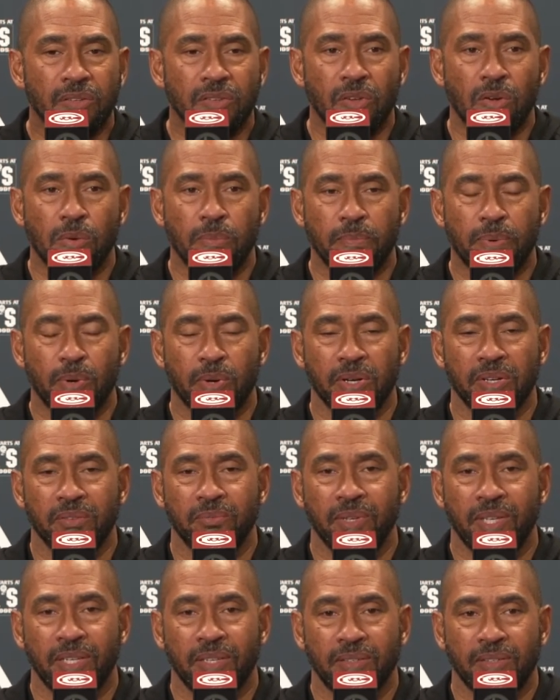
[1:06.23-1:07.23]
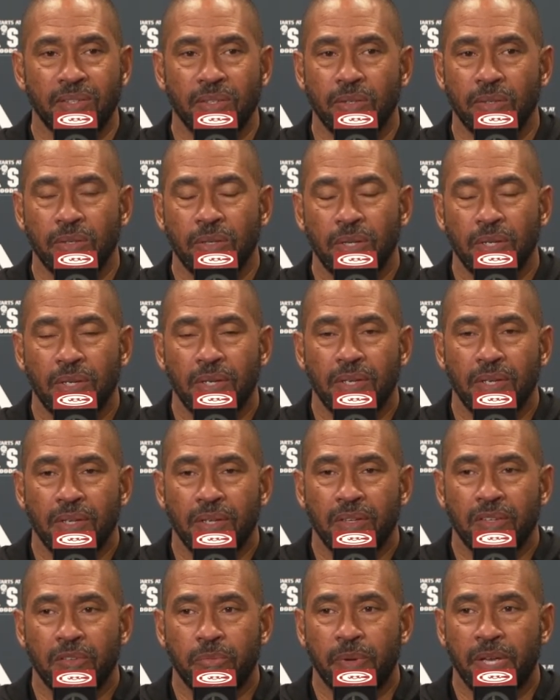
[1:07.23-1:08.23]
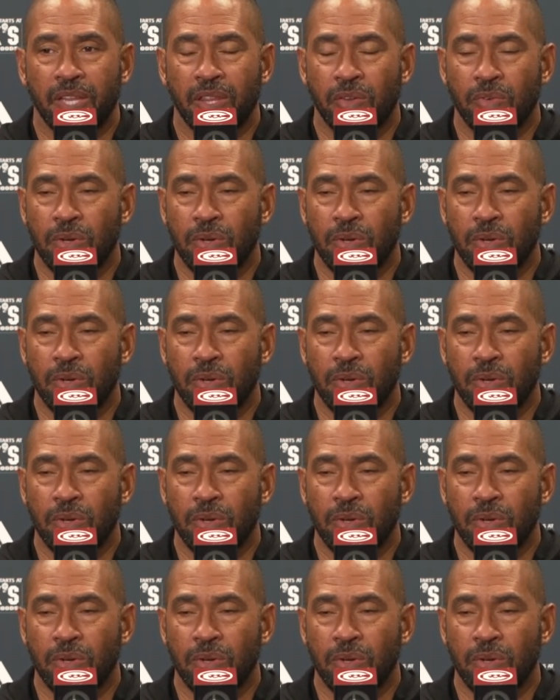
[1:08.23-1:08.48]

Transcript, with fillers: so important because you spend